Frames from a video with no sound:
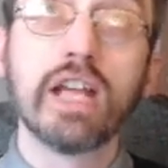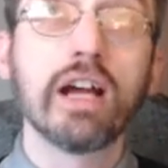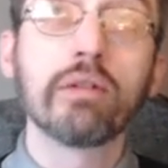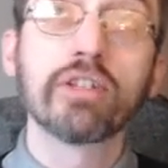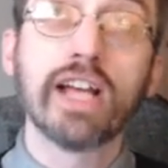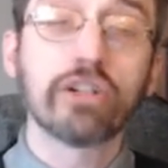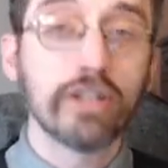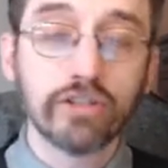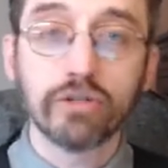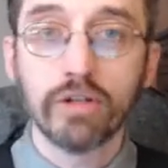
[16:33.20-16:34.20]
was actually
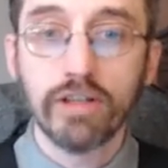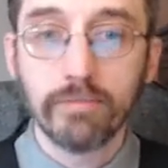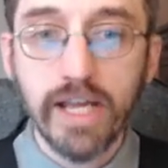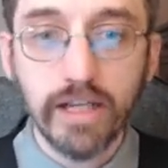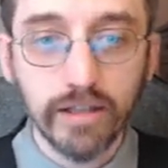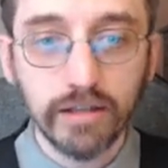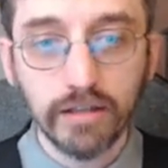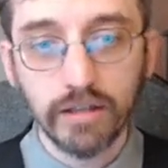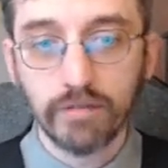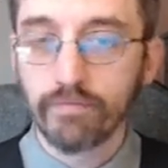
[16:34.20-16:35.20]
next door to the bank.
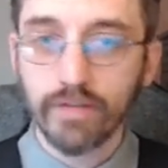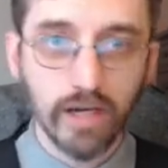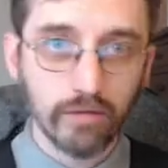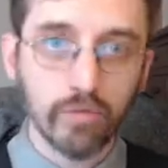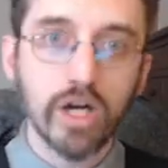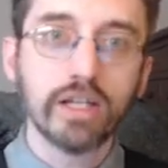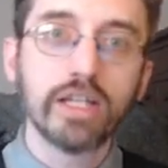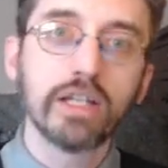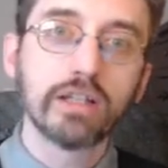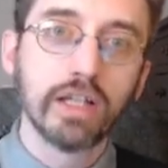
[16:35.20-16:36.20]
I'd walk
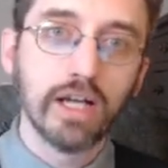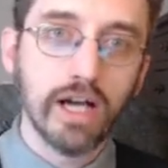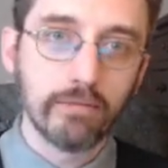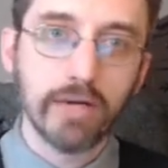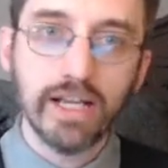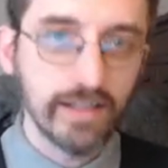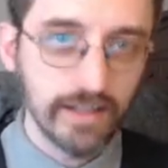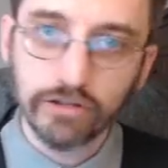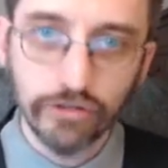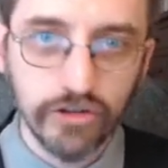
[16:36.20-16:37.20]
in. I'd buy a
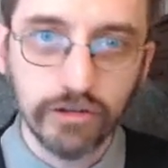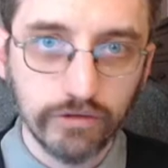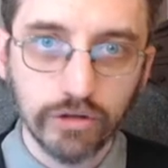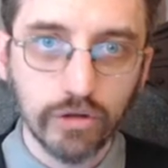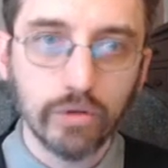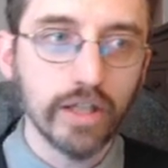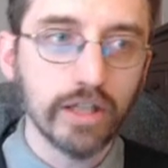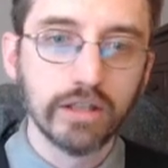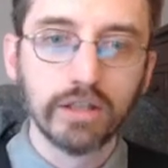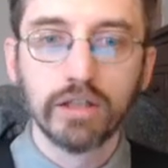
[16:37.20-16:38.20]
single silver coin.
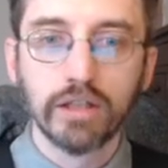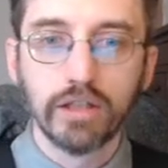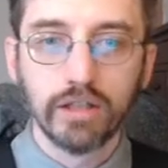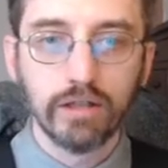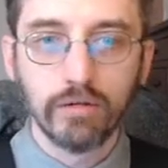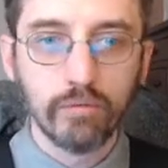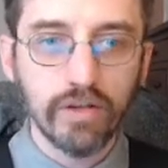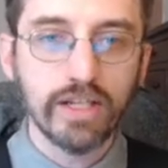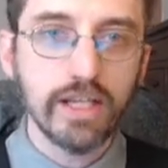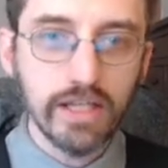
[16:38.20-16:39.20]

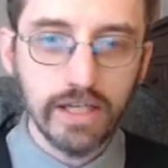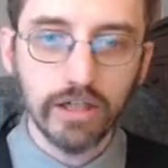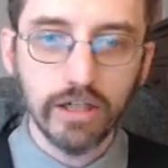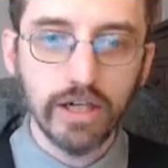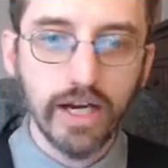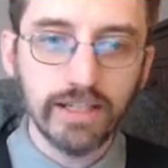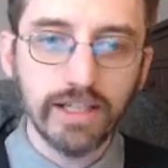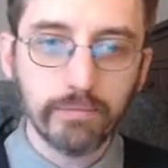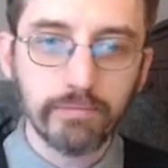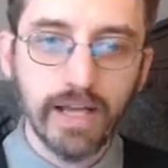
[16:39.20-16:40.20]
Within a year, I ended
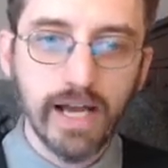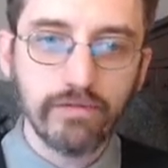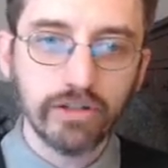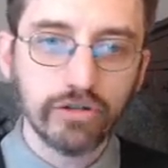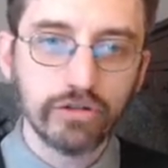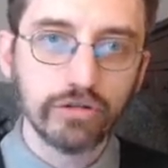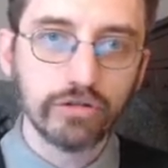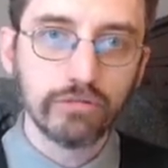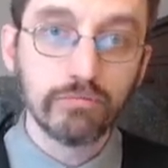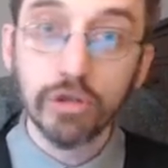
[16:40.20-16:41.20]
up having
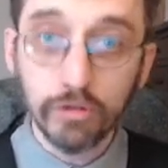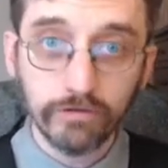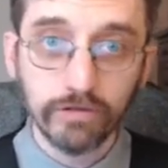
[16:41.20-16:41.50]
to move,